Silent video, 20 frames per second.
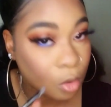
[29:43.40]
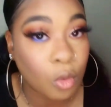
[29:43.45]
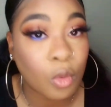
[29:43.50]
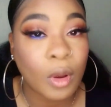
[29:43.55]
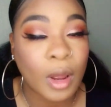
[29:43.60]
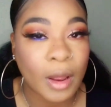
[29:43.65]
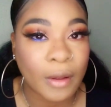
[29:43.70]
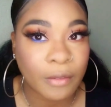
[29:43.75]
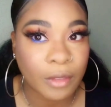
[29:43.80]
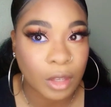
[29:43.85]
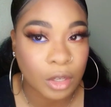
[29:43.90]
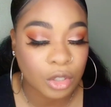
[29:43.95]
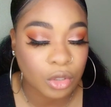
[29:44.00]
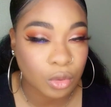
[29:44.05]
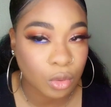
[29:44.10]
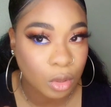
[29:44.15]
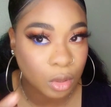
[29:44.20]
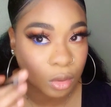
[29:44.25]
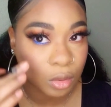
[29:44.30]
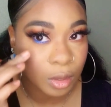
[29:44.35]
Who have that
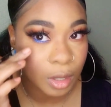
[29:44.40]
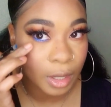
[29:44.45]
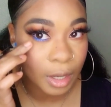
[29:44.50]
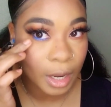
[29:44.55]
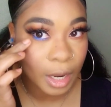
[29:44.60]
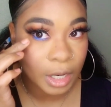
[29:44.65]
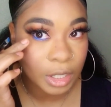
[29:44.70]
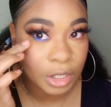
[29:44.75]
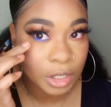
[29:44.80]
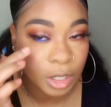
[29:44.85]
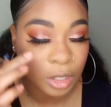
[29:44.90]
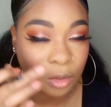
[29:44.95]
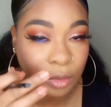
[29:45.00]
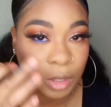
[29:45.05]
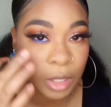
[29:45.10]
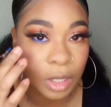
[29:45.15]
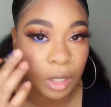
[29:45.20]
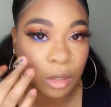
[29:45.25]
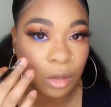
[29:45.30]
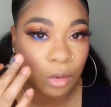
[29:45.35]
struggle like eyeshadow
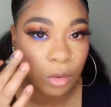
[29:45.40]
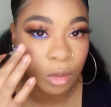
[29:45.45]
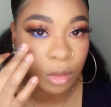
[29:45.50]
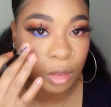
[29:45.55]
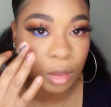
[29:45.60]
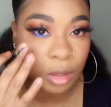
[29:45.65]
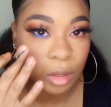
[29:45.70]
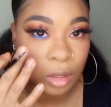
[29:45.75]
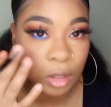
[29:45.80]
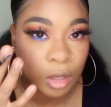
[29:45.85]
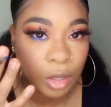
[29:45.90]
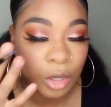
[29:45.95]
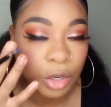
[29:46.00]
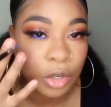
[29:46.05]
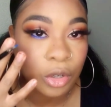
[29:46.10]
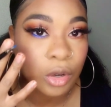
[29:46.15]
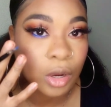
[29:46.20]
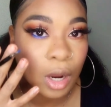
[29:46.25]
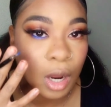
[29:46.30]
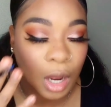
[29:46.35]
getting on
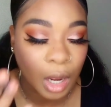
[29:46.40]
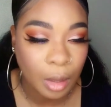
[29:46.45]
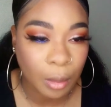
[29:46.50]
your